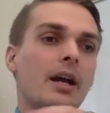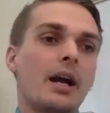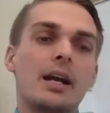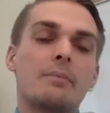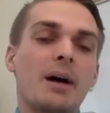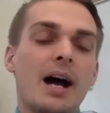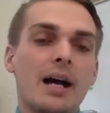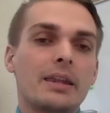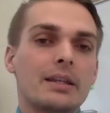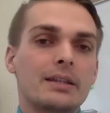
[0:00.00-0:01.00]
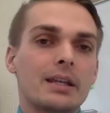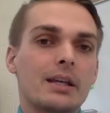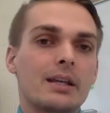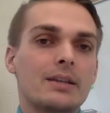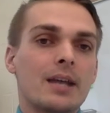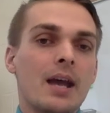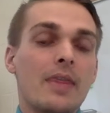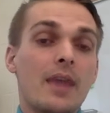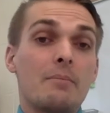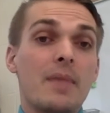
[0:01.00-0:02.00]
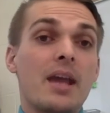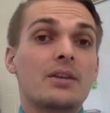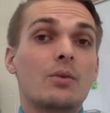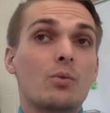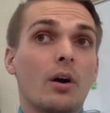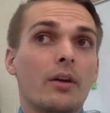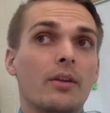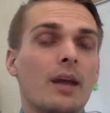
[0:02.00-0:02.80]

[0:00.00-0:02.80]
kind of behind the scenes that makes it work,